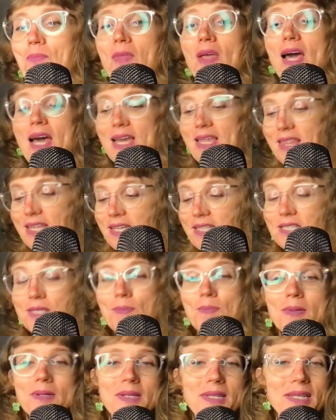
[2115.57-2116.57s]
I think its
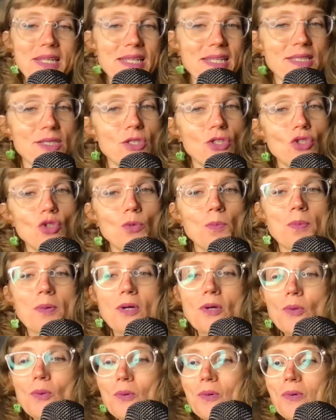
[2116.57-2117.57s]
ability is super
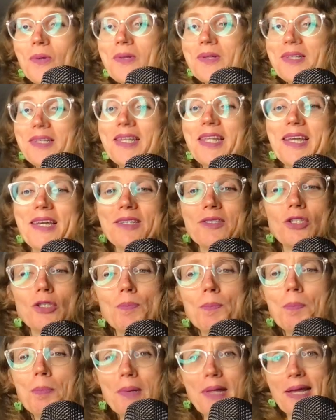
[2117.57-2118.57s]
cool. Like
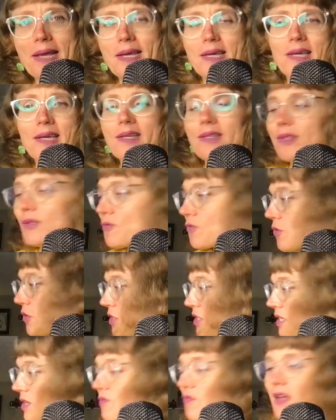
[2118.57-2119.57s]
just blanking the
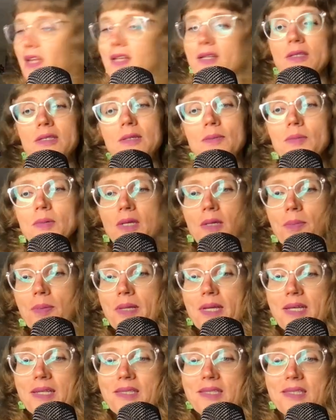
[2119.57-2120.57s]
first event somebody
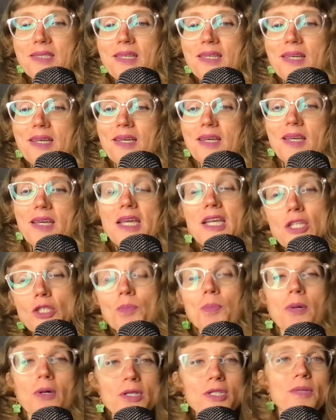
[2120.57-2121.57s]
plays, each
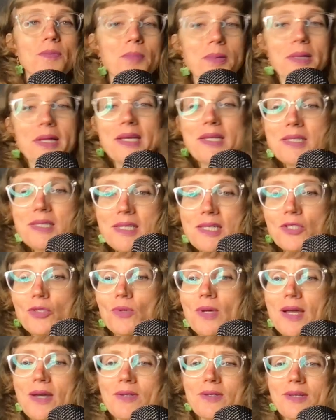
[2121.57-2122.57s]
person plays each
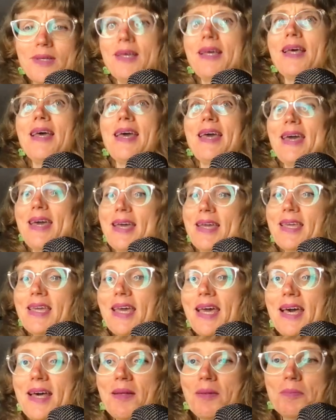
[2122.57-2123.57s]
round. Heck
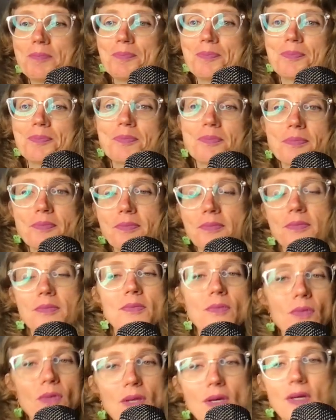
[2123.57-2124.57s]
yeah.
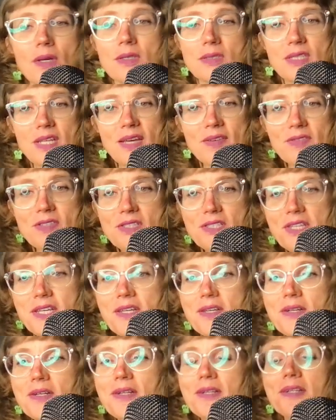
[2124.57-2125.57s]

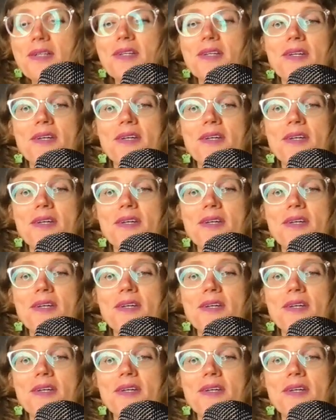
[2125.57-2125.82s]
Devastator.